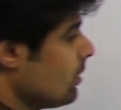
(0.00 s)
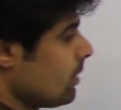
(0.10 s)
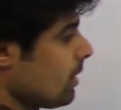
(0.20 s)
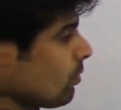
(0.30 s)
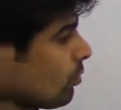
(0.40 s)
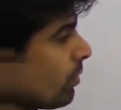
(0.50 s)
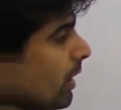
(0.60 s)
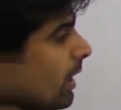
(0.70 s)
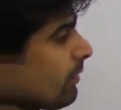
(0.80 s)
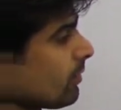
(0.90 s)
Now, we
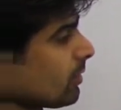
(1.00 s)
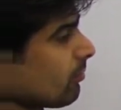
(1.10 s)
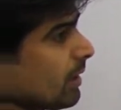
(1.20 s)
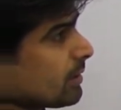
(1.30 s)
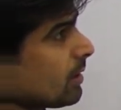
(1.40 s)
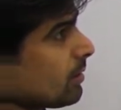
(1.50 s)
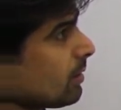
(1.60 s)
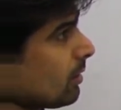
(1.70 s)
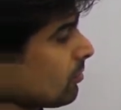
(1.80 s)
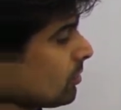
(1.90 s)
have on the right side
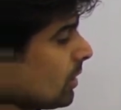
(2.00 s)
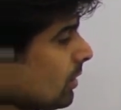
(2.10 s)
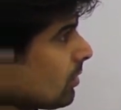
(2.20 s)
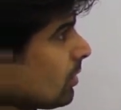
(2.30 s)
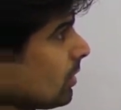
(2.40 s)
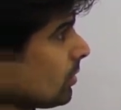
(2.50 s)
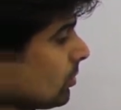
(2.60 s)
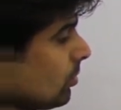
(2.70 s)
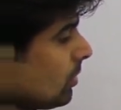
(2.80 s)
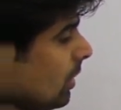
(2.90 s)
nitrogen.
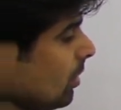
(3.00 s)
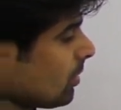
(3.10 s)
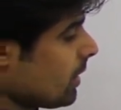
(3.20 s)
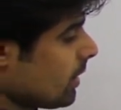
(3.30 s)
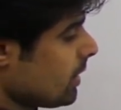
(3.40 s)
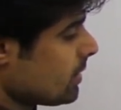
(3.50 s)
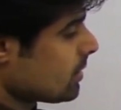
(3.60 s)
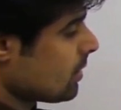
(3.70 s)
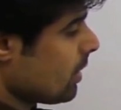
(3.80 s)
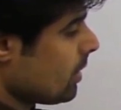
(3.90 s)
So the order
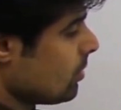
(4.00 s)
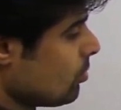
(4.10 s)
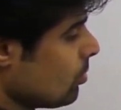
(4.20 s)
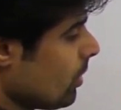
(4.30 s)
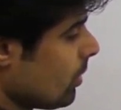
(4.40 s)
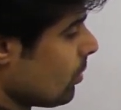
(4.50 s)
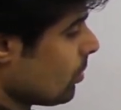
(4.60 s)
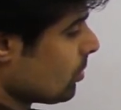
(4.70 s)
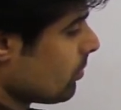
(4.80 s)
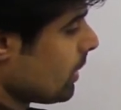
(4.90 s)
is
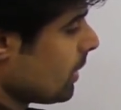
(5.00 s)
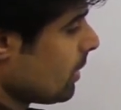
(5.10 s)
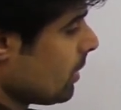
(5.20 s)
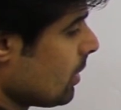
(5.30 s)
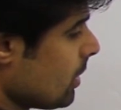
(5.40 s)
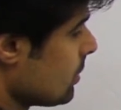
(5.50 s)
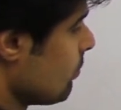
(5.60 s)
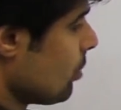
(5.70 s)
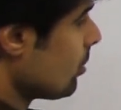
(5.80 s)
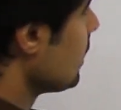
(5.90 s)
NO3 is
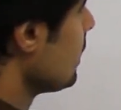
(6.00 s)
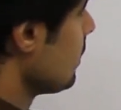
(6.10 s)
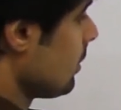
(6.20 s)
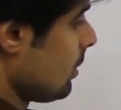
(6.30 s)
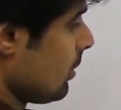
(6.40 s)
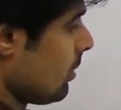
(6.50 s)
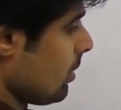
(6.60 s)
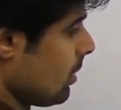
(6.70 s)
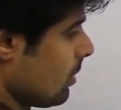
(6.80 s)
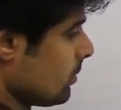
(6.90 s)
more than
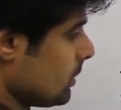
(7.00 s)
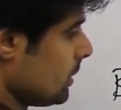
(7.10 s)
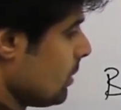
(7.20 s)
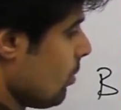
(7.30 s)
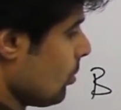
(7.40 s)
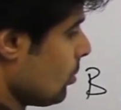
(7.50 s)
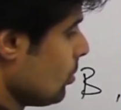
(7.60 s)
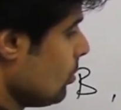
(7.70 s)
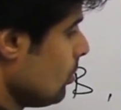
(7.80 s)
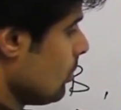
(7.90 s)

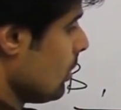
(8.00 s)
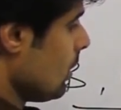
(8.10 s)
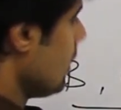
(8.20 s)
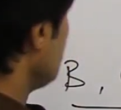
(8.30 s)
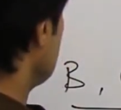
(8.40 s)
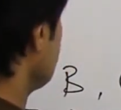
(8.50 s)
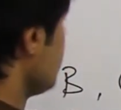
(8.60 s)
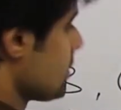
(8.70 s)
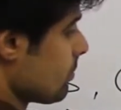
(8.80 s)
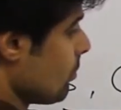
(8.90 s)
CO2, and
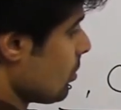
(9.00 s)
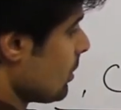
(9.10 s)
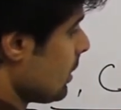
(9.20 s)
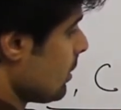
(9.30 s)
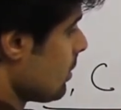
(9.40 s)
it's more than